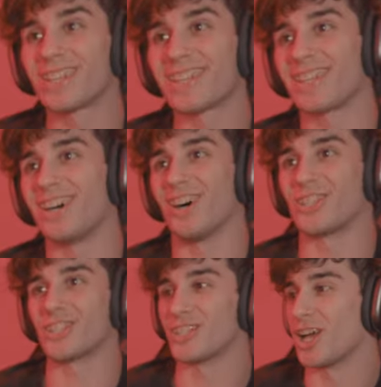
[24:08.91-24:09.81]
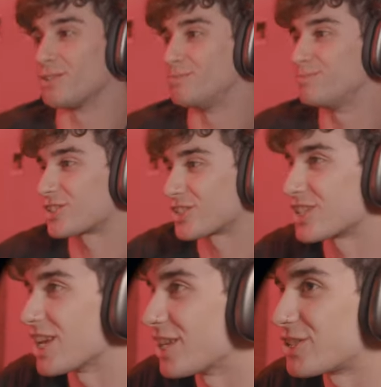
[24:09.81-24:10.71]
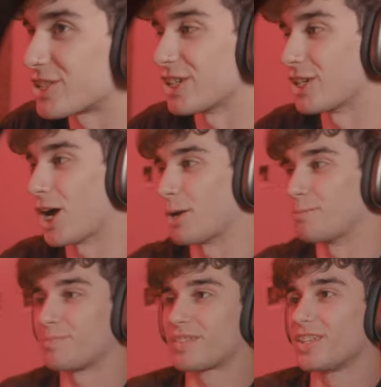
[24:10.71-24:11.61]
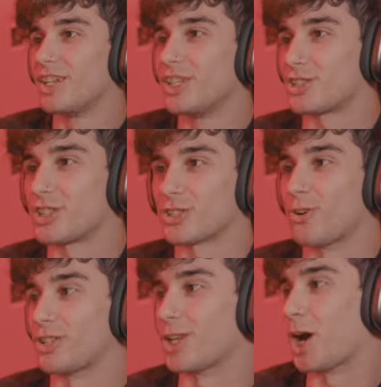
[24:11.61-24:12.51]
Oh, she's dead. She's dead. She's gonna die. She is going to die.